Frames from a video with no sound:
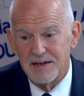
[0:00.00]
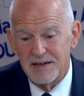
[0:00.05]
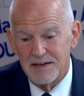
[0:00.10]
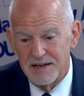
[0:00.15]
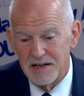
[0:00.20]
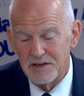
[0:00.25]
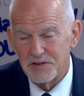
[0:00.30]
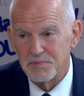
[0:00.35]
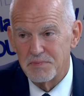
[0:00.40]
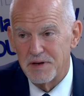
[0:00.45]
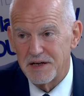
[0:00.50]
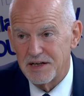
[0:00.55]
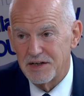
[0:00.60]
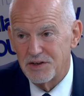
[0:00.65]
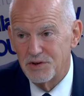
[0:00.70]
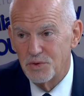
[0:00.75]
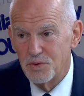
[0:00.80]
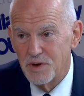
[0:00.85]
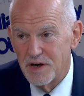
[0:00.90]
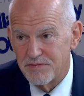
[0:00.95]
Let's make a
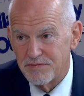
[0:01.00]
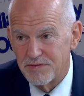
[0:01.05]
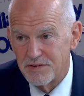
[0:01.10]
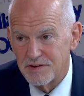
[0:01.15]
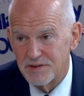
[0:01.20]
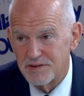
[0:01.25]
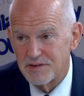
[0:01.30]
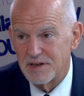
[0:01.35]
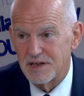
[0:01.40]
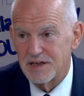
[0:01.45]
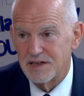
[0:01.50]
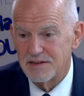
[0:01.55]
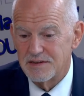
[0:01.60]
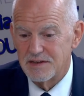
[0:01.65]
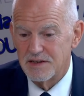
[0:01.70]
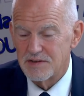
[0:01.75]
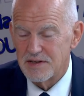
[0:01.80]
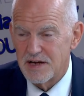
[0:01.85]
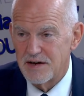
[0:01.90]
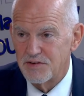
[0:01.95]
new effort.
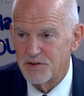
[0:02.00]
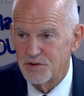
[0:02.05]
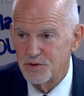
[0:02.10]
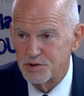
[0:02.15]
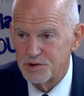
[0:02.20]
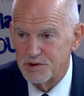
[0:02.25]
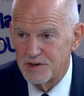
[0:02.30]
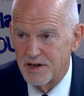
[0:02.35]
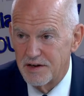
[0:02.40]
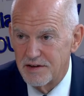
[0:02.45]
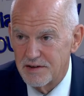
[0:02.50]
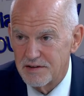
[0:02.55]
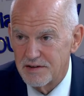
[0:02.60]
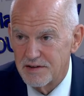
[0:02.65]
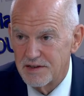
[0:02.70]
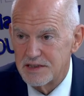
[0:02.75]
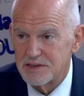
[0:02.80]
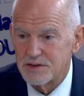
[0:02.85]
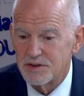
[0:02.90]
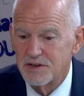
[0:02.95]
Let's have a new start.
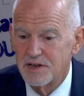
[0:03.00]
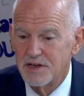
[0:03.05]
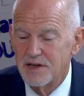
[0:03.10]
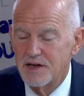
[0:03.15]
Let's,